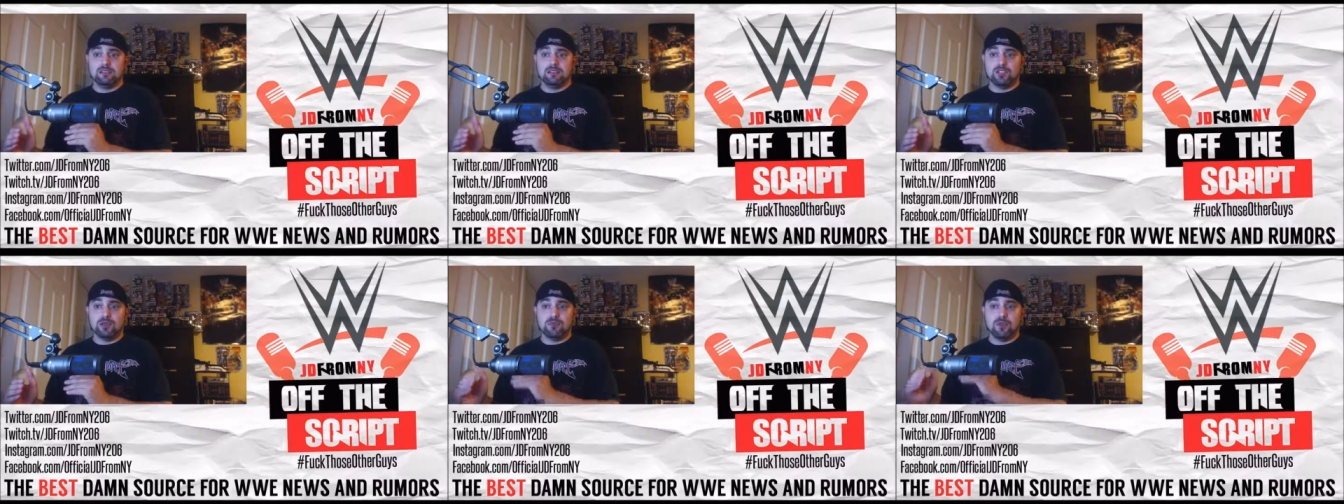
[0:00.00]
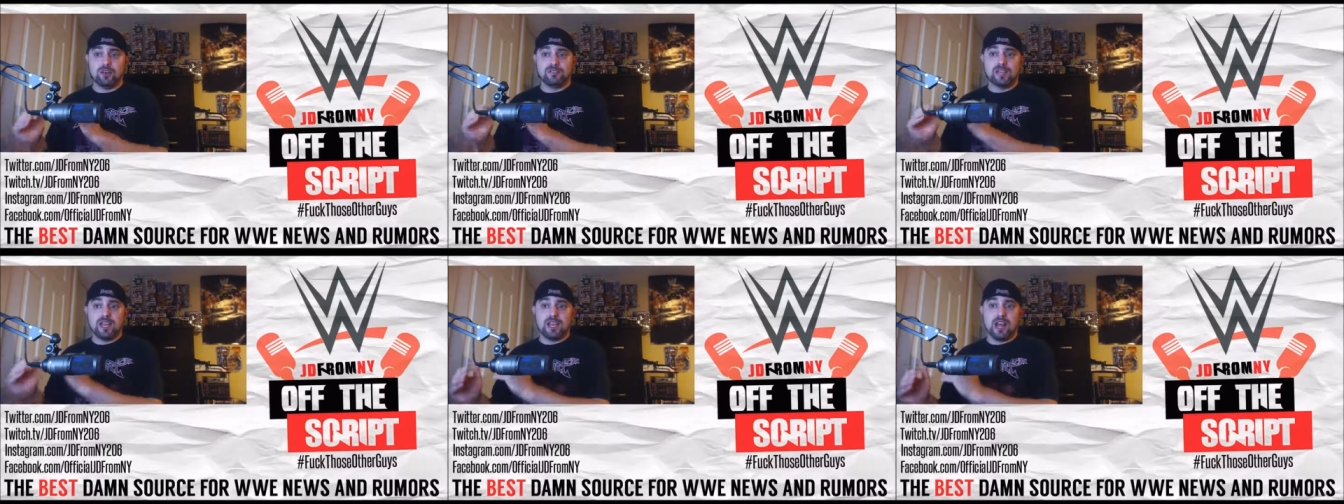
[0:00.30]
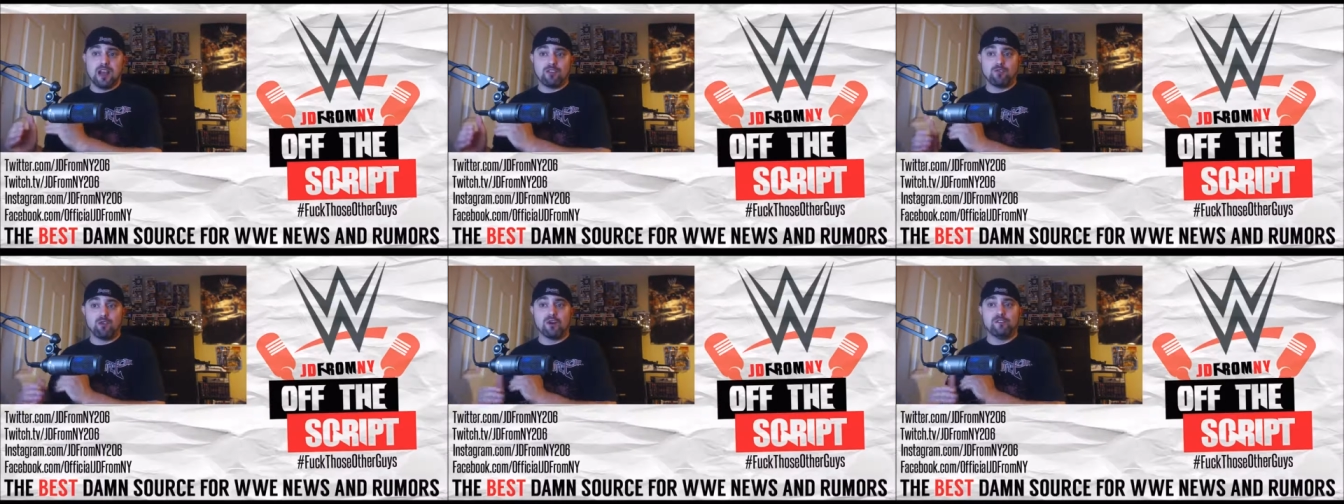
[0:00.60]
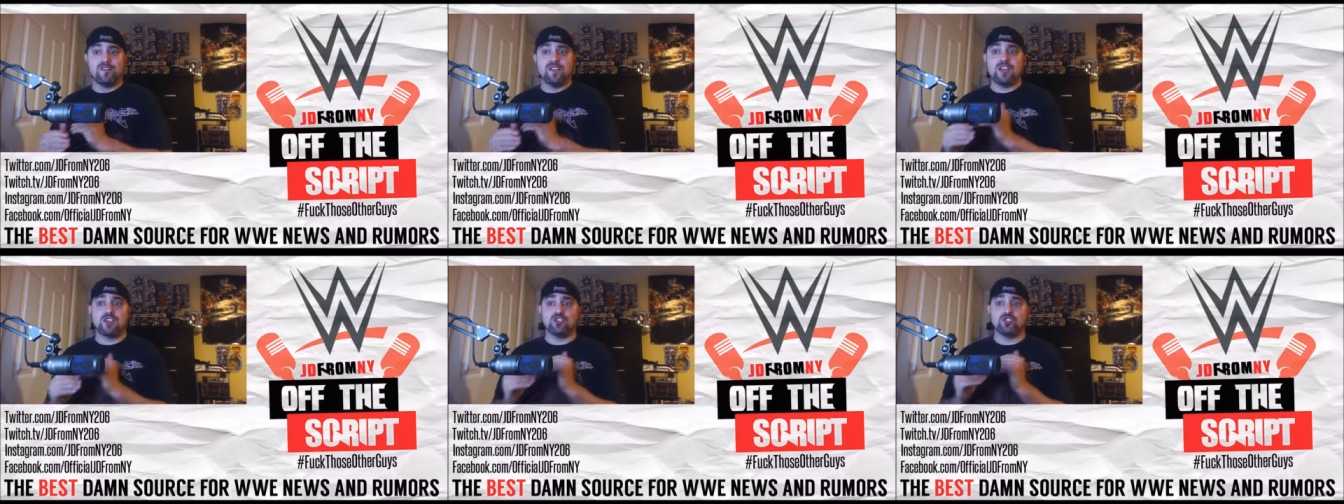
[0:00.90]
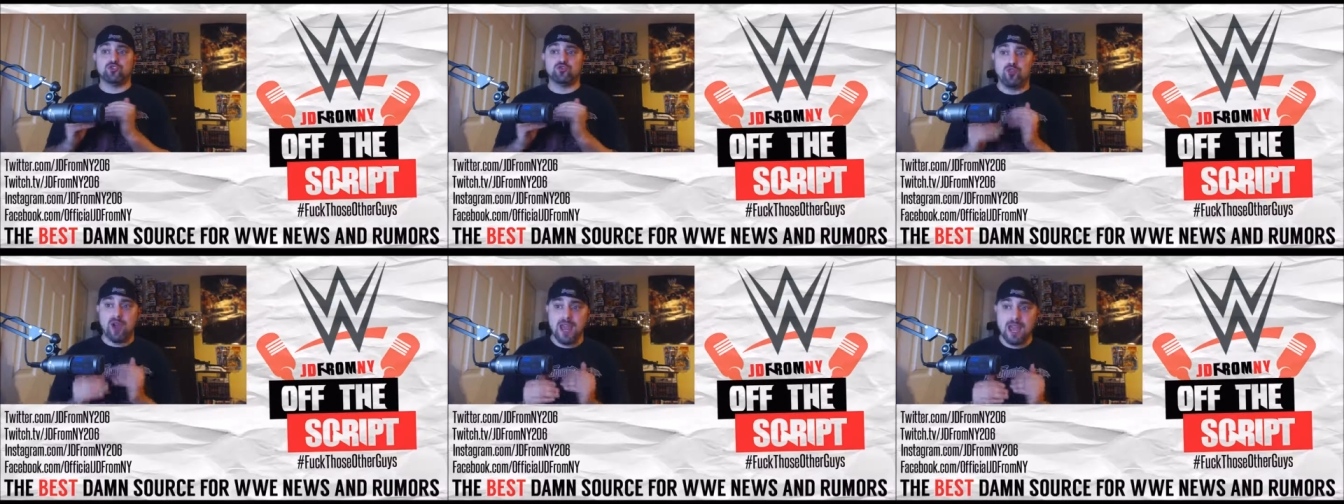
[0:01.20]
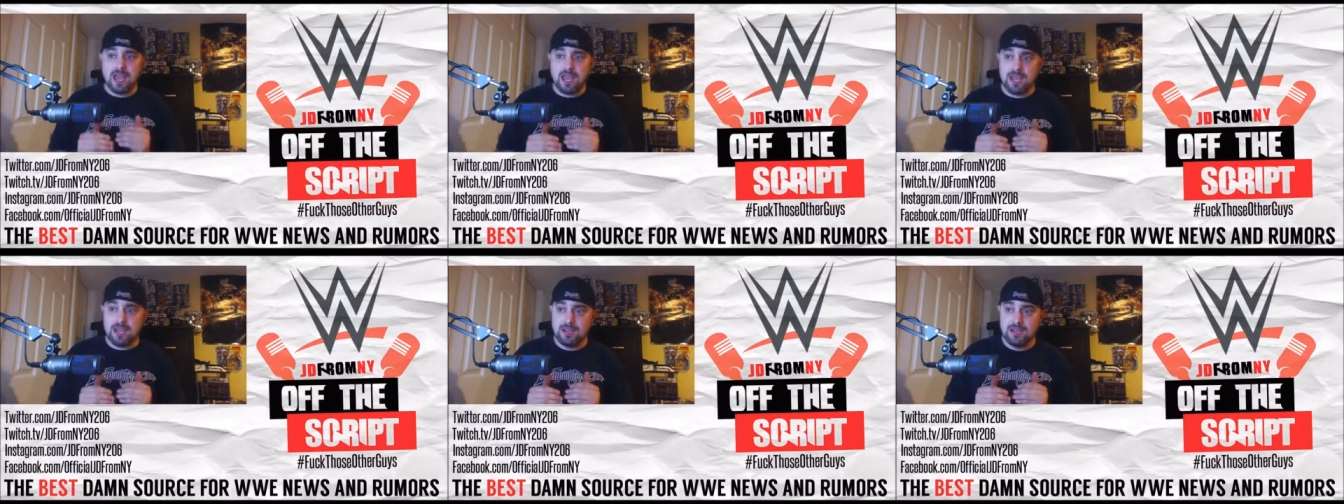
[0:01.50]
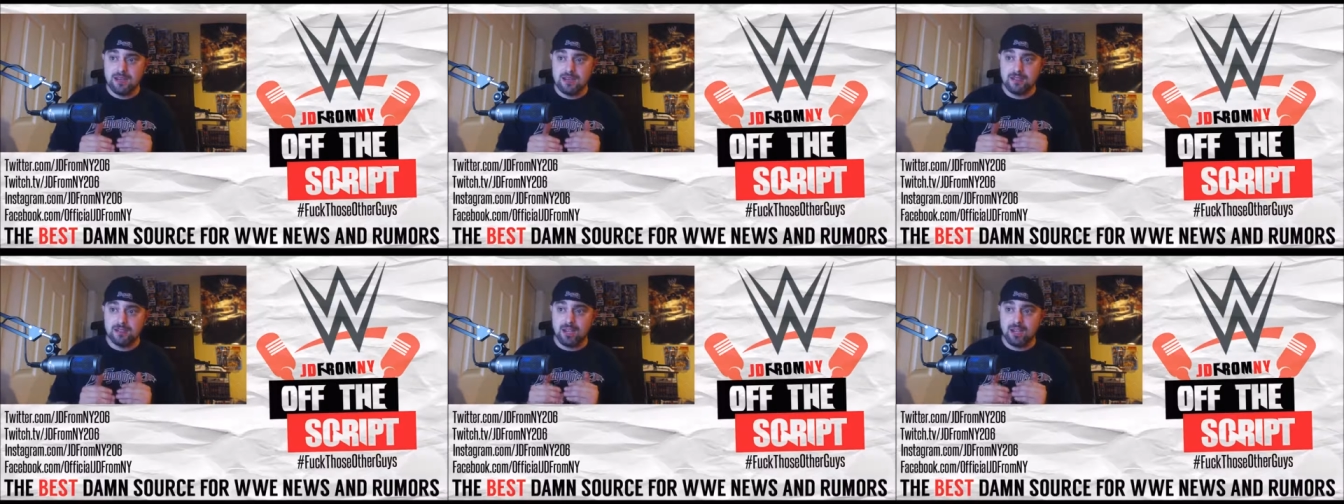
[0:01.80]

to Monday Night Raw via trade,